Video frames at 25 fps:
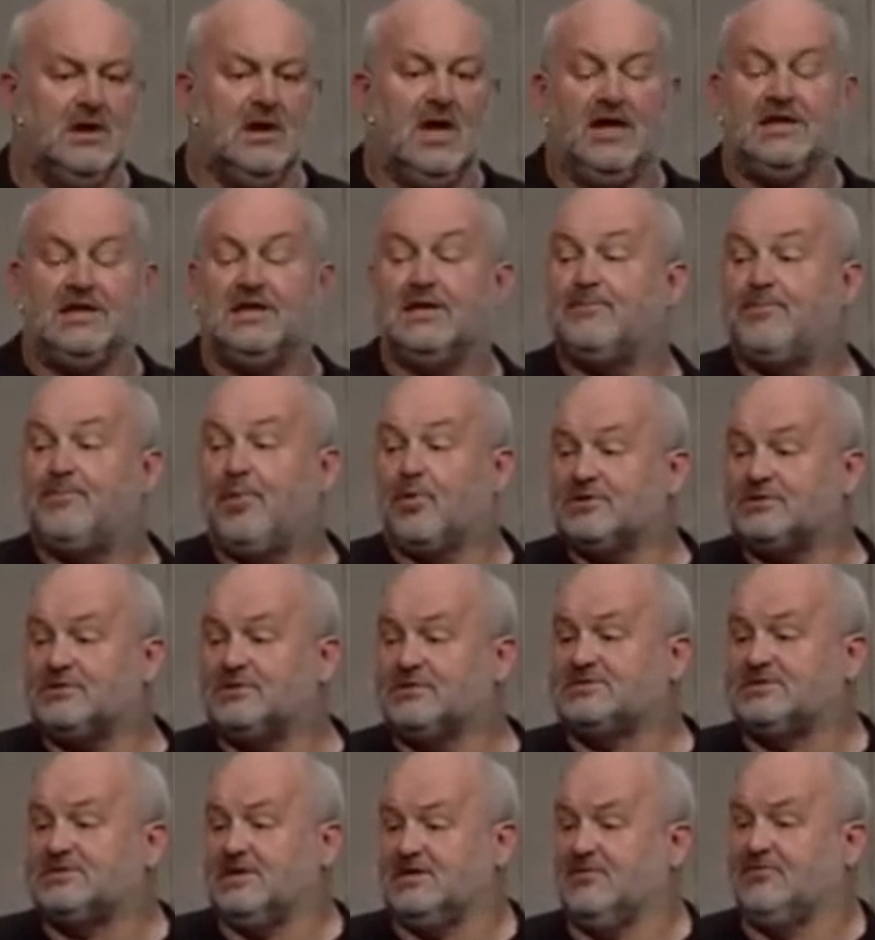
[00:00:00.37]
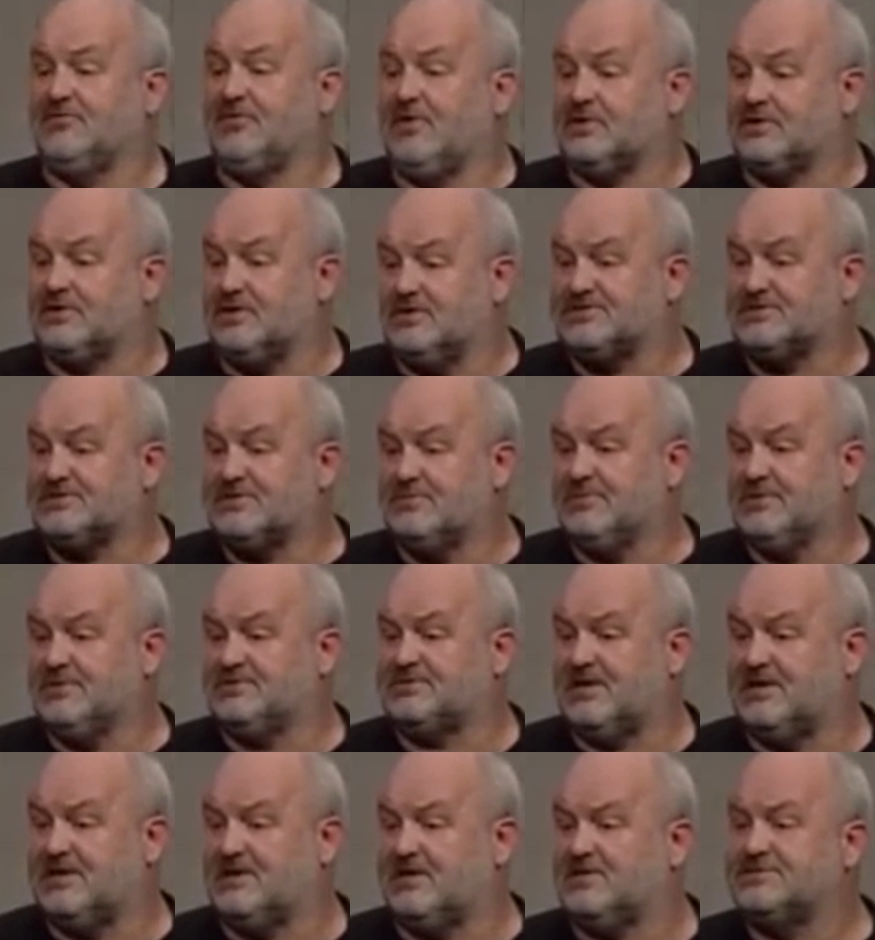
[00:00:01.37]
An important set of our customers
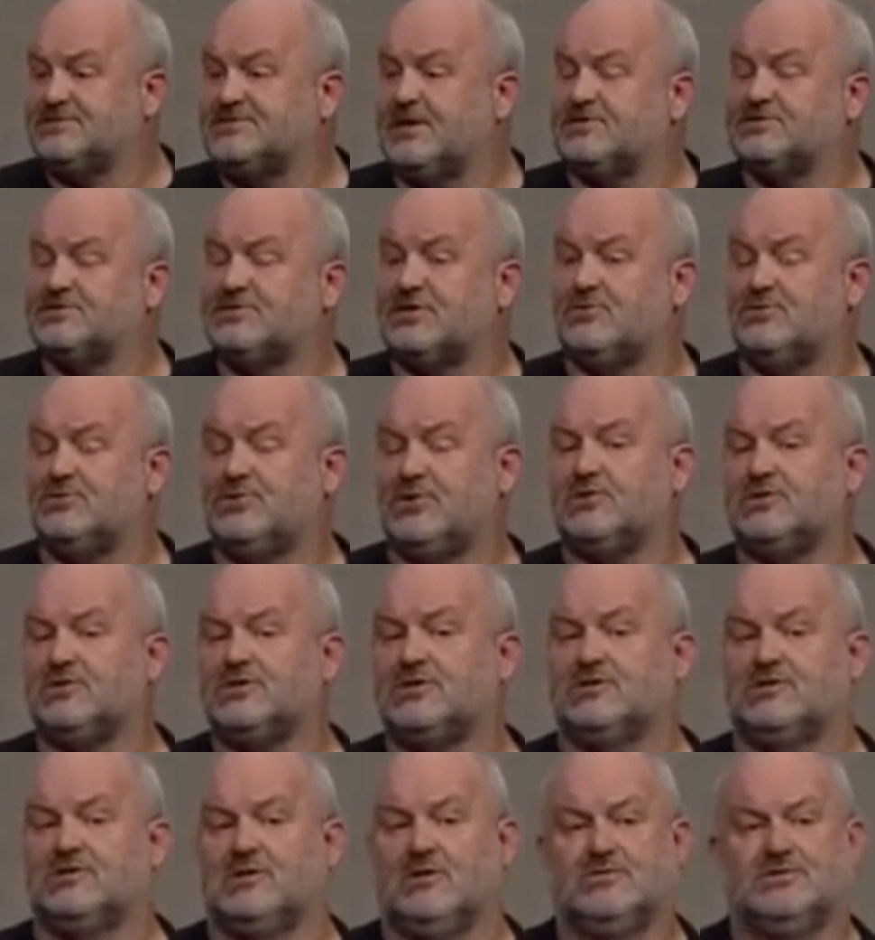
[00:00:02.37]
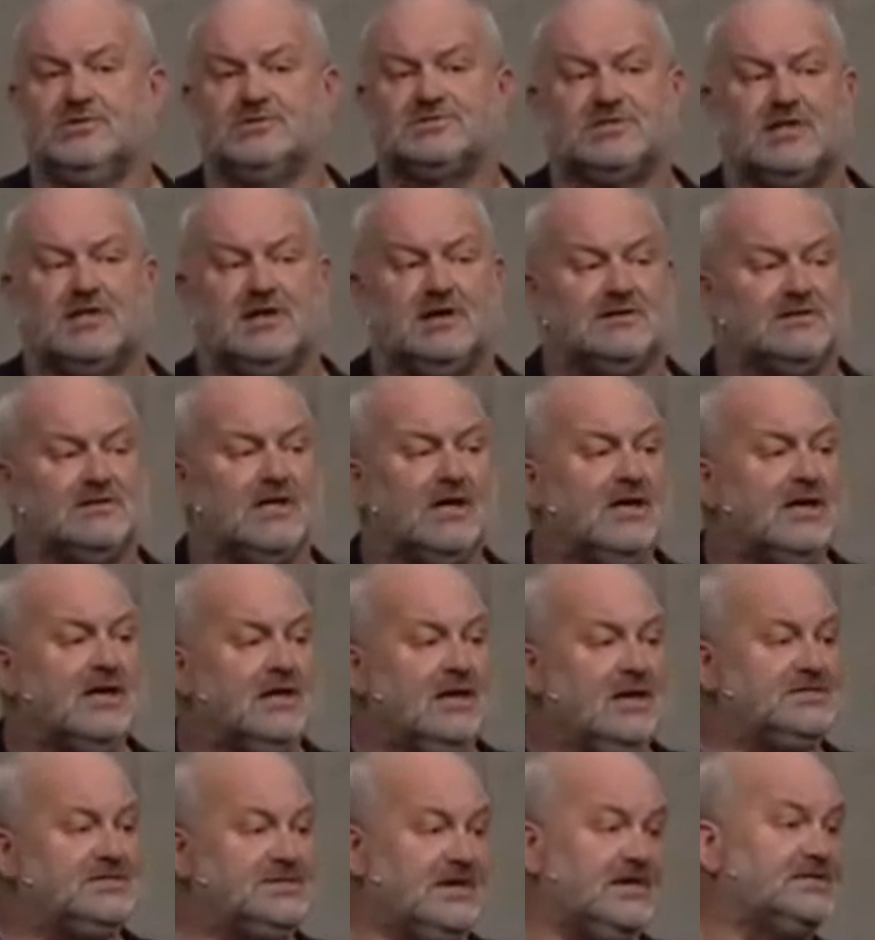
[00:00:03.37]
there, as I showed earlier on the slide,
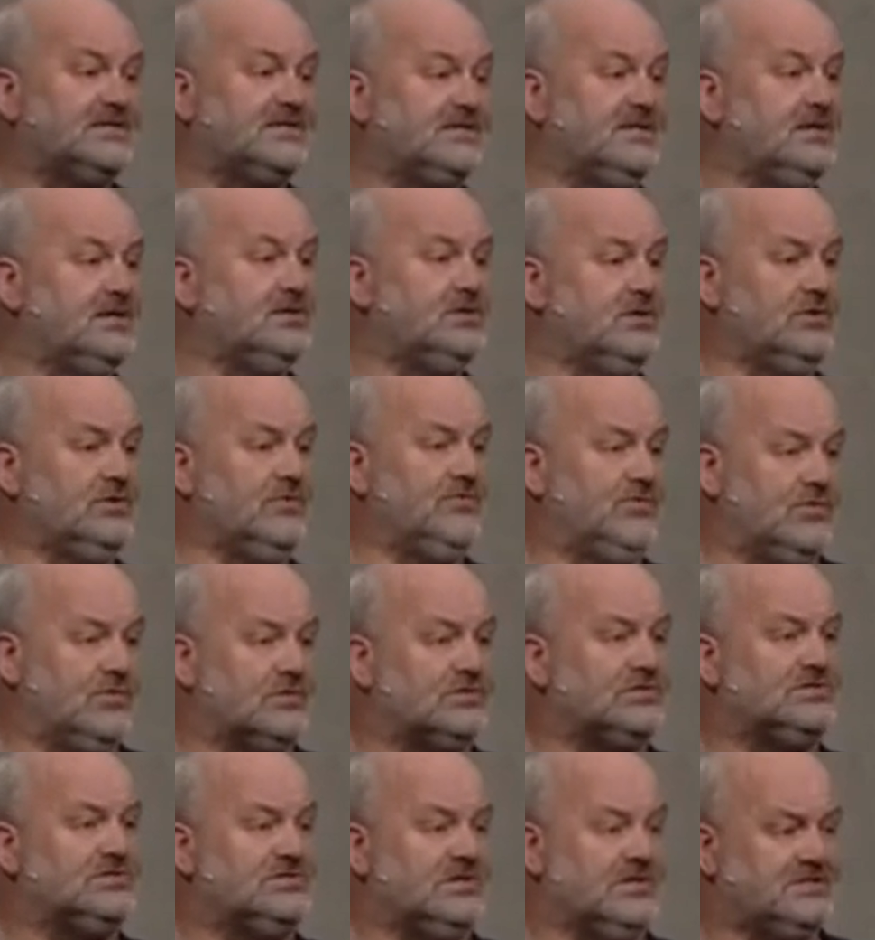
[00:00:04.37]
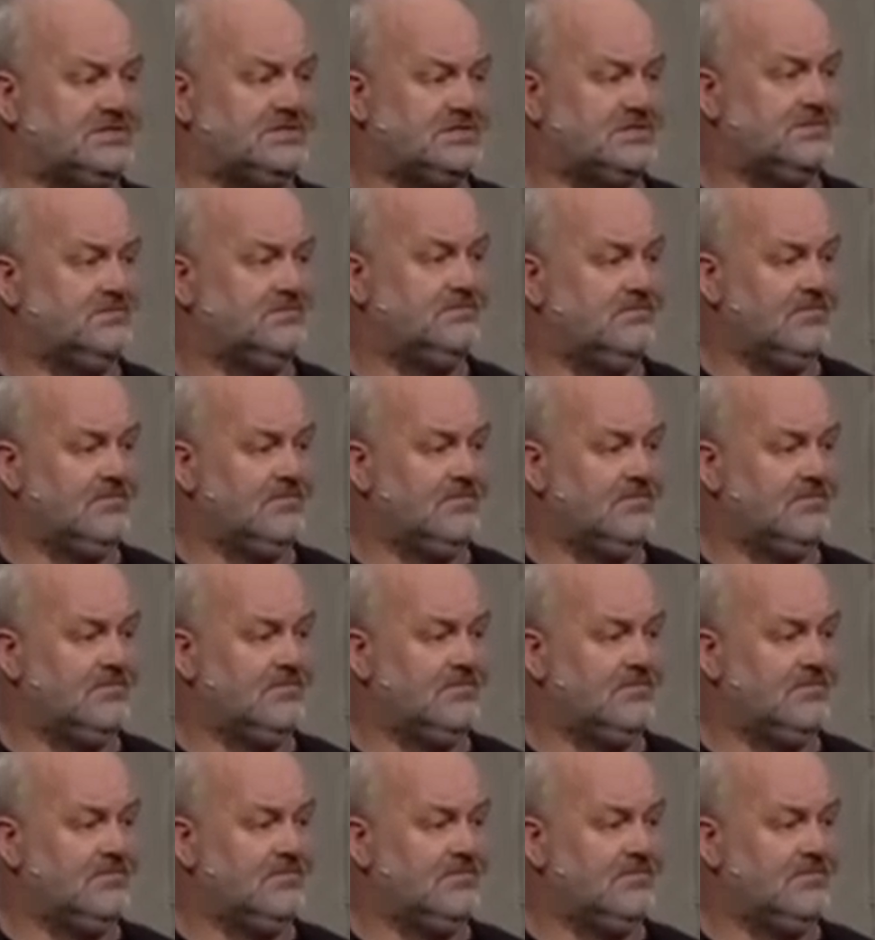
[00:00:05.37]
is actually universities.